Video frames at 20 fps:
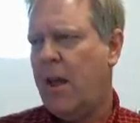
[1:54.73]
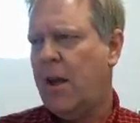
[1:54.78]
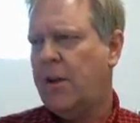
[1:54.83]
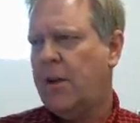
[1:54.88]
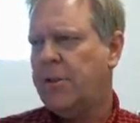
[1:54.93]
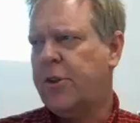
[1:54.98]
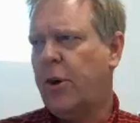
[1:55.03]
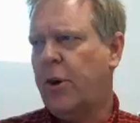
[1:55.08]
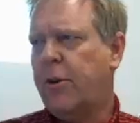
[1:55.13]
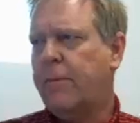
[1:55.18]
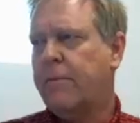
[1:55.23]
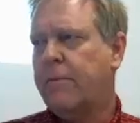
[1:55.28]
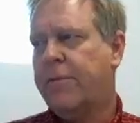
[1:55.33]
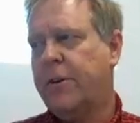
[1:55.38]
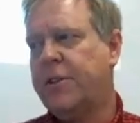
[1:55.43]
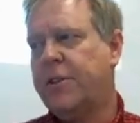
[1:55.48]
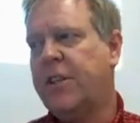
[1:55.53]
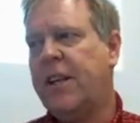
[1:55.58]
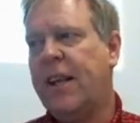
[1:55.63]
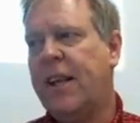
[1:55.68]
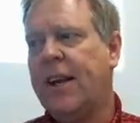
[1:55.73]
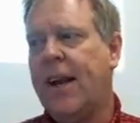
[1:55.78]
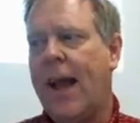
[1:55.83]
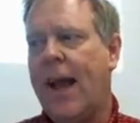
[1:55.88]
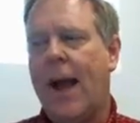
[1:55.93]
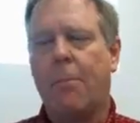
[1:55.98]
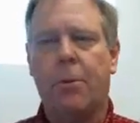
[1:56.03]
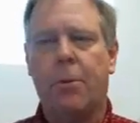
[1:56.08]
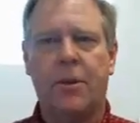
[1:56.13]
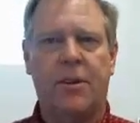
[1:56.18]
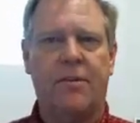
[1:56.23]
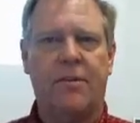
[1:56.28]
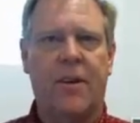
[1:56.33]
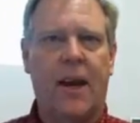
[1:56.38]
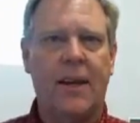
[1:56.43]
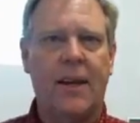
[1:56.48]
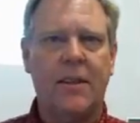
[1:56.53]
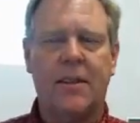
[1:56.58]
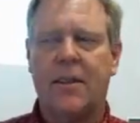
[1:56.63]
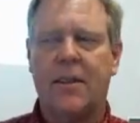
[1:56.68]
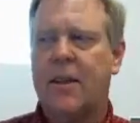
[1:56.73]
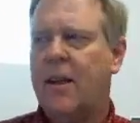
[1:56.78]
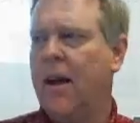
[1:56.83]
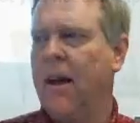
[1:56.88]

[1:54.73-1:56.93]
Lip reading: So first, you need an Apple device.